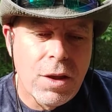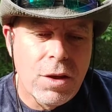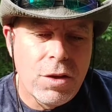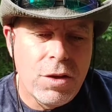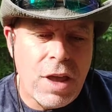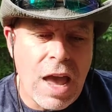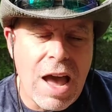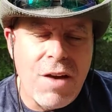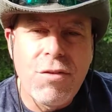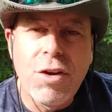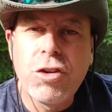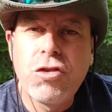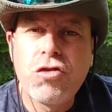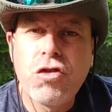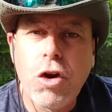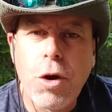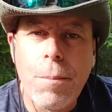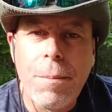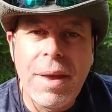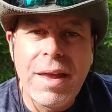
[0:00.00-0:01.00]
you have a
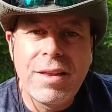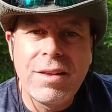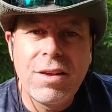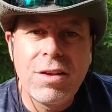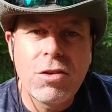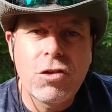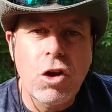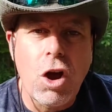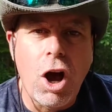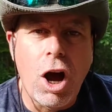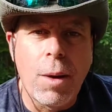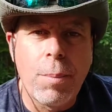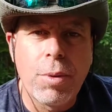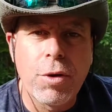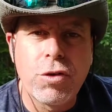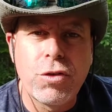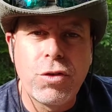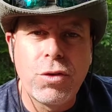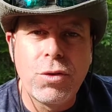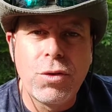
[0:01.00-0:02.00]
tremendous
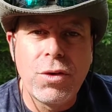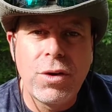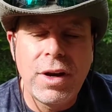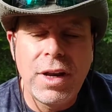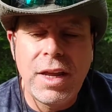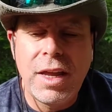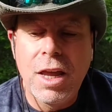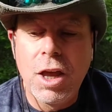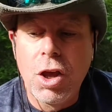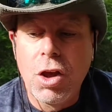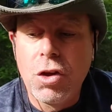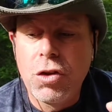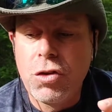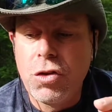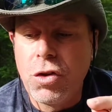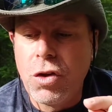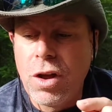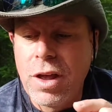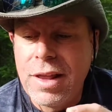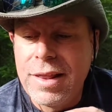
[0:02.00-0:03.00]
opportunity
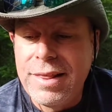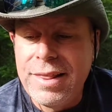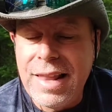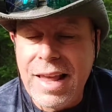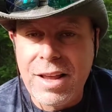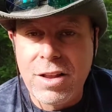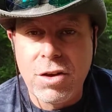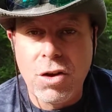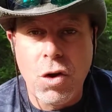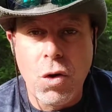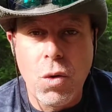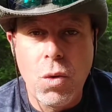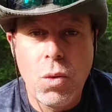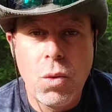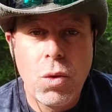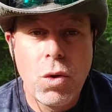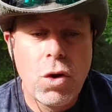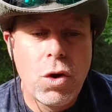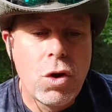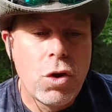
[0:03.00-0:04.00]
to let go,
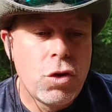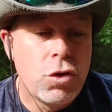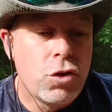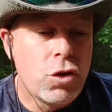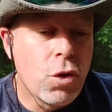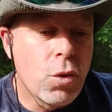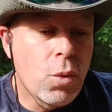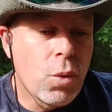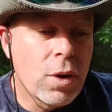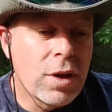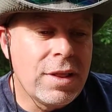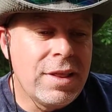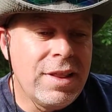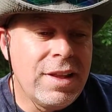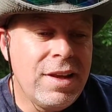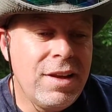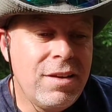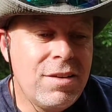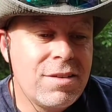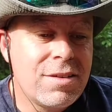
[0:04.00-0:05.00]
to
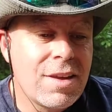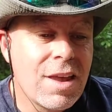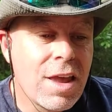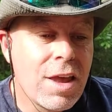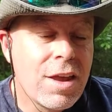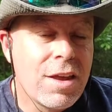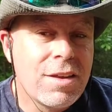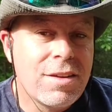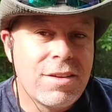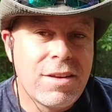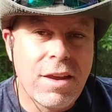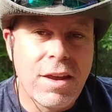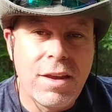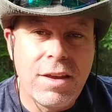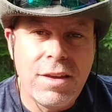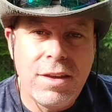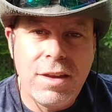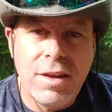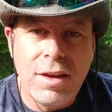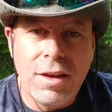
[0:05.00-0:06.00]
release, to
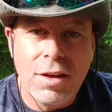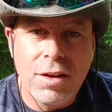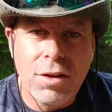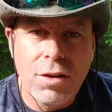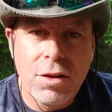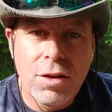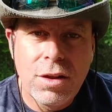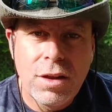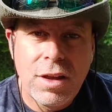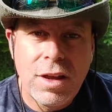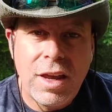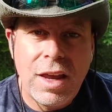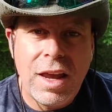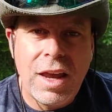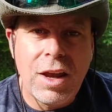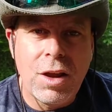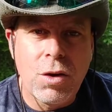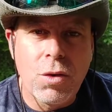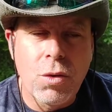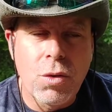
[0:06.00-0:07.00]
heal
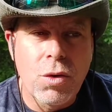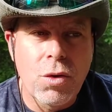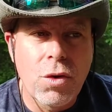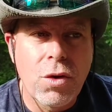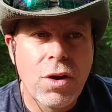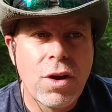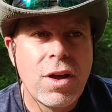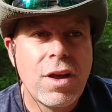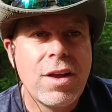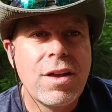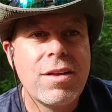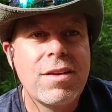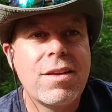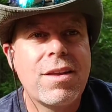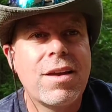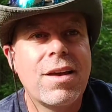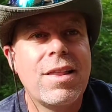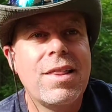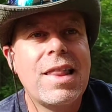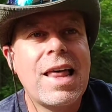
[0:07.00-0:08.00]
in order
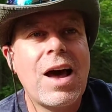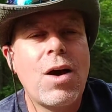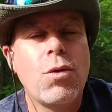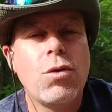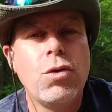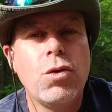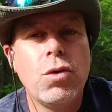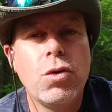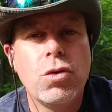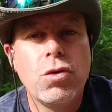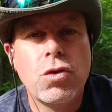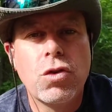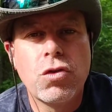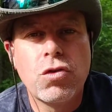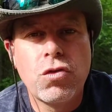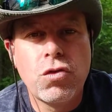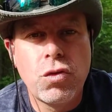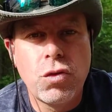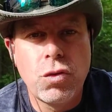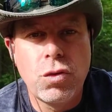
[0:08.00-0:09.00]
to allow you to
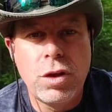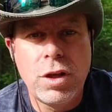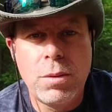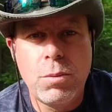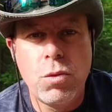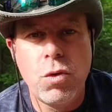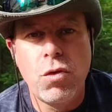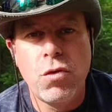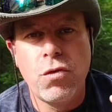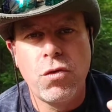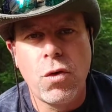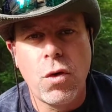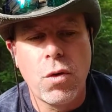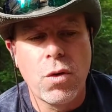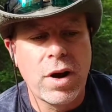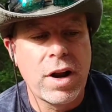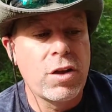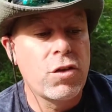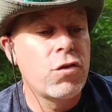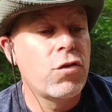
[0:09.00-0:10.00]
truly move
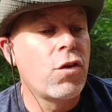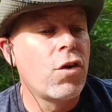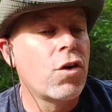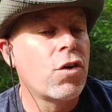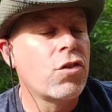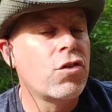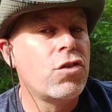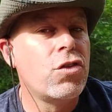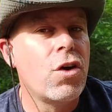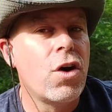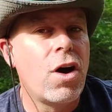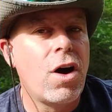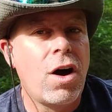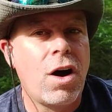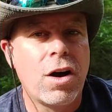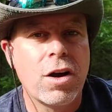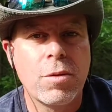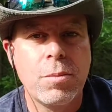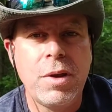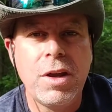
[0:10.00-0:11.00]
forward as far as the
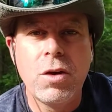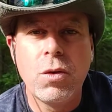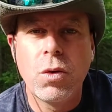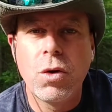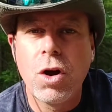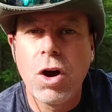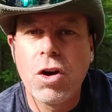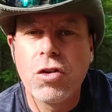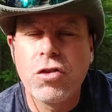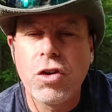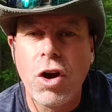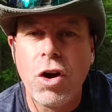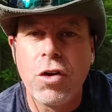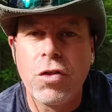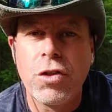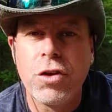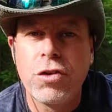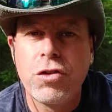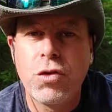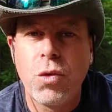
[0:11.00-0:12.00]
autumn equinox on
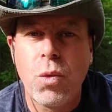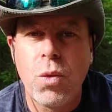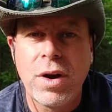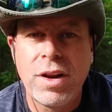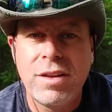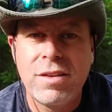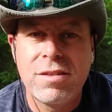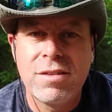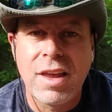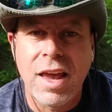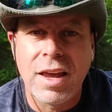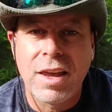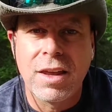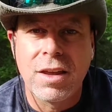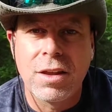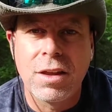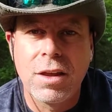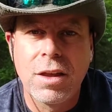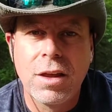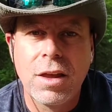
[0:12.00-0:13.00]
the
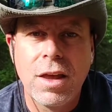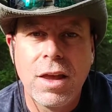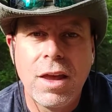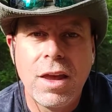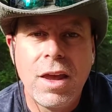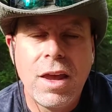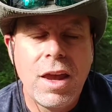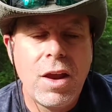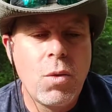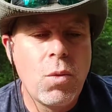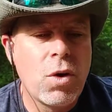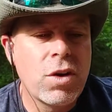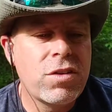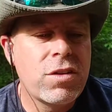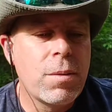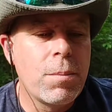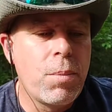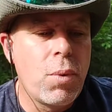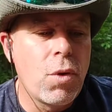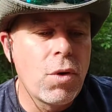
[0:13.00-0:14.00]
22nd. And what's
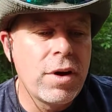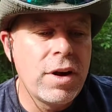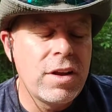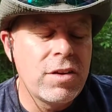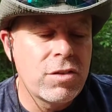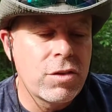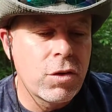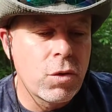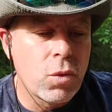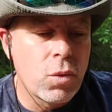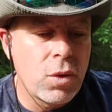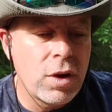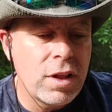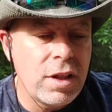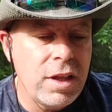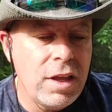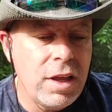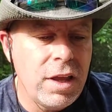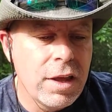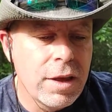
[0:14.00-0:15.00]
important is to
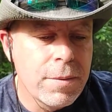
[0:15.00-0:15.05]
really